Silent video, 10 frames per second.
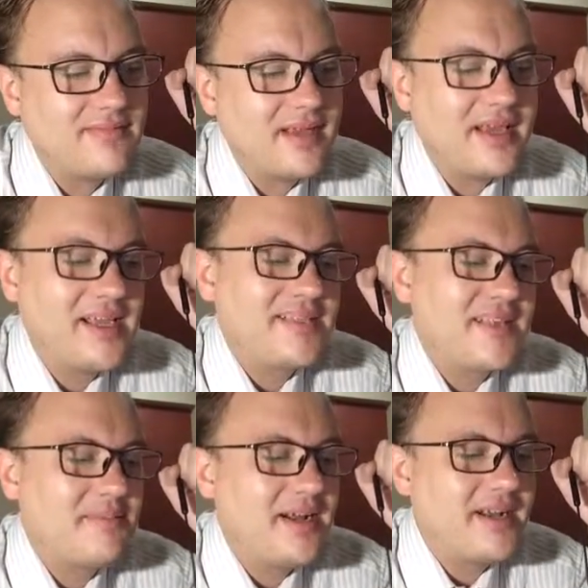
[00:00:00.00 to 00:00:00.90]
I guess
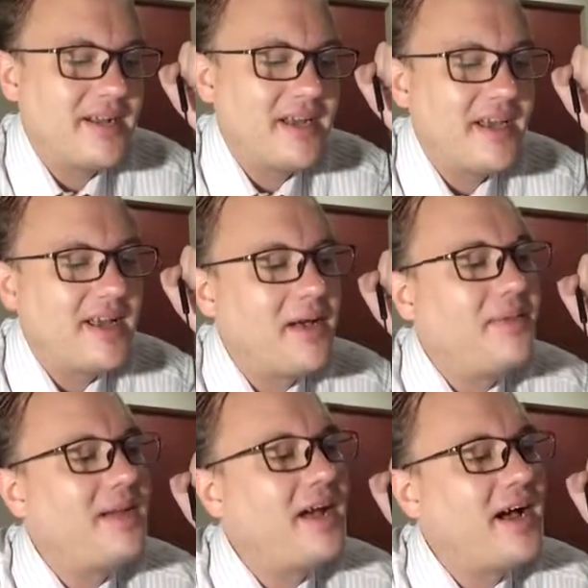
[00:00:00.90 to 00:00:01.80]
I'm not a cat. I
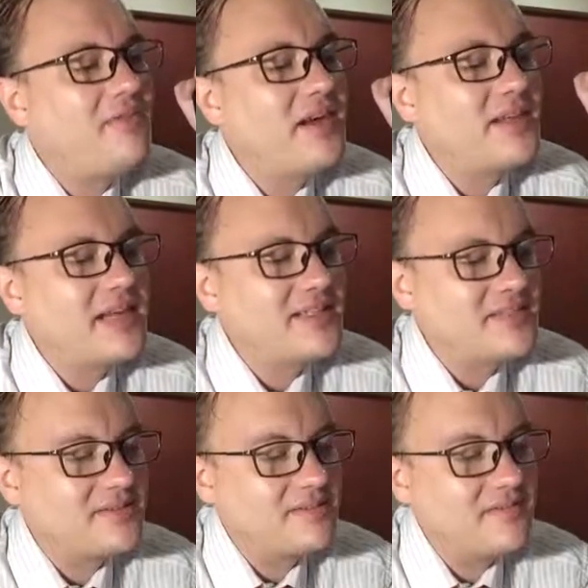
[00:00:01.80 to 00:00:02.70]
mean, I've had
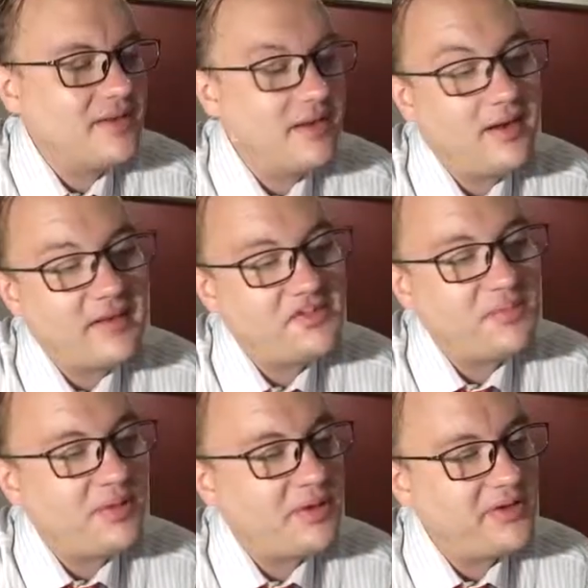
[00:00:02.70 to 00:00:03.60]
cats and I've
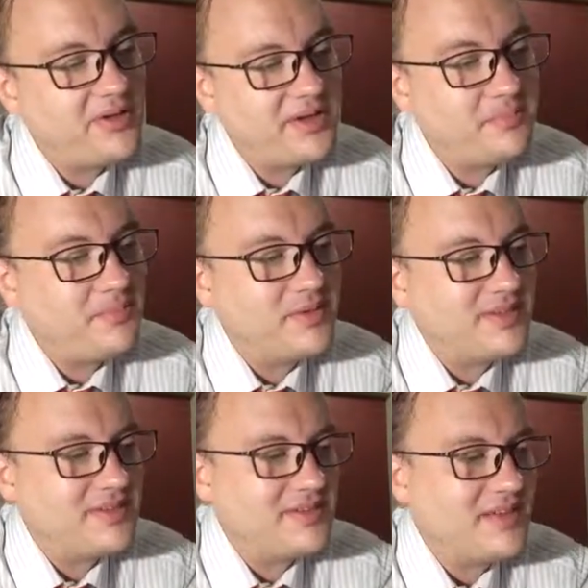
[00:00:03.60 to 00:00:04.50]
spoiled them, but
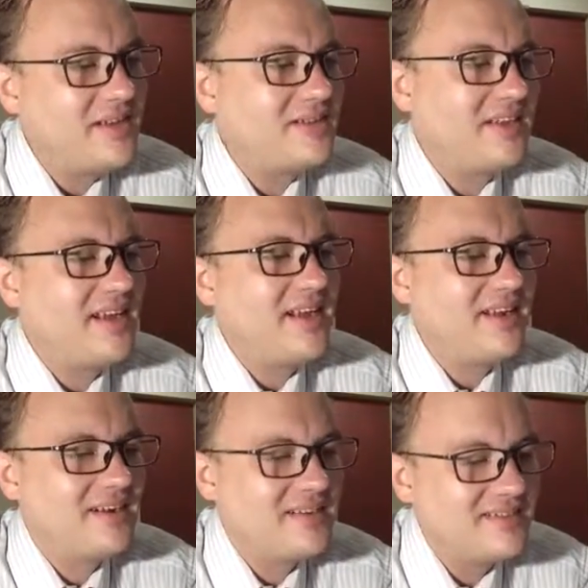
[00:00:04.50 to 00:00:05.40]
they don't
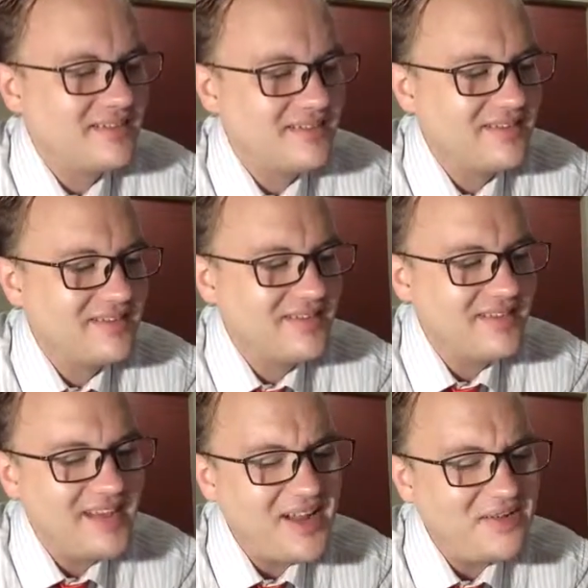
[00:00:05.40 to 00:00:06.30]
care.
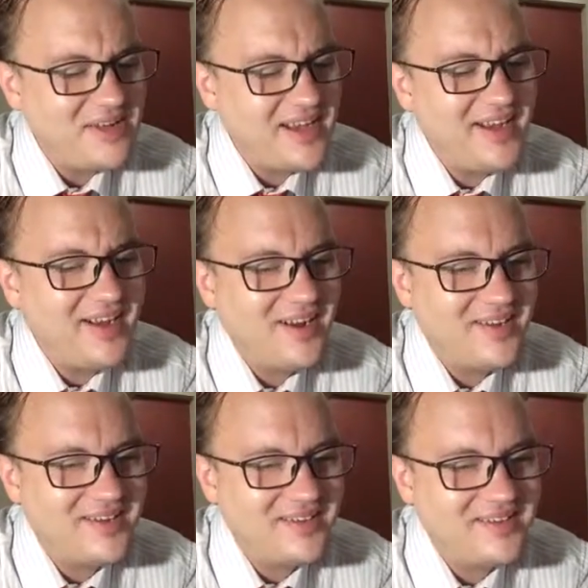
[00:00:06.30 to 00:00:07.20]
They don't care.
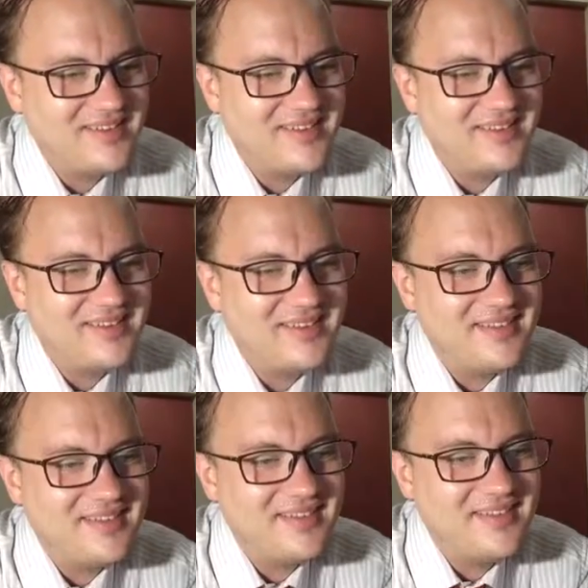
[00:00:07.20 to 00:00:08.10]

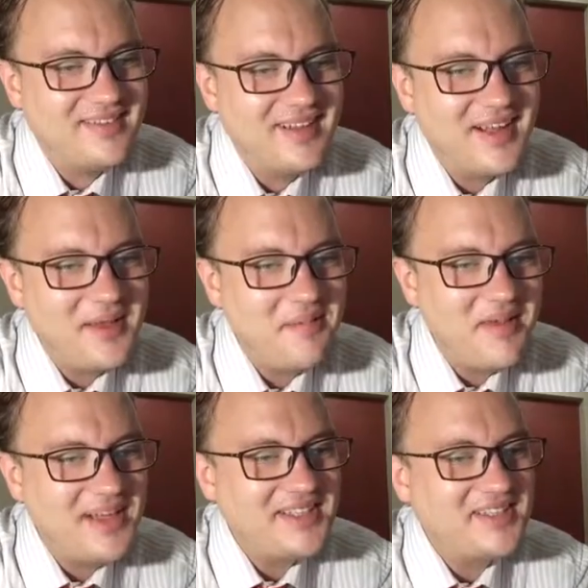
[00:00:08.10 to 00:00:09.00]

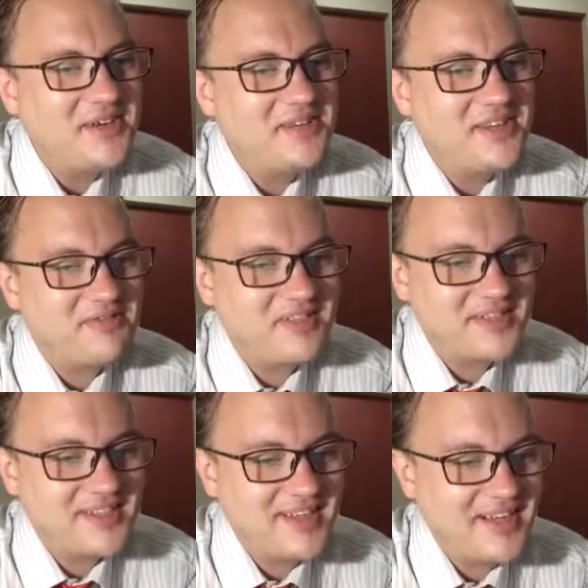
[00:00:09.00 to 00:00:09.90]
It makes no difference
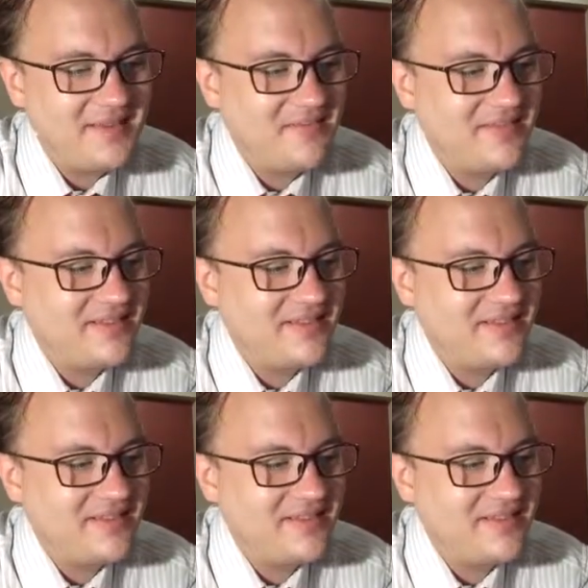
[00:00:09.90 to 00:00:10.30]
to them.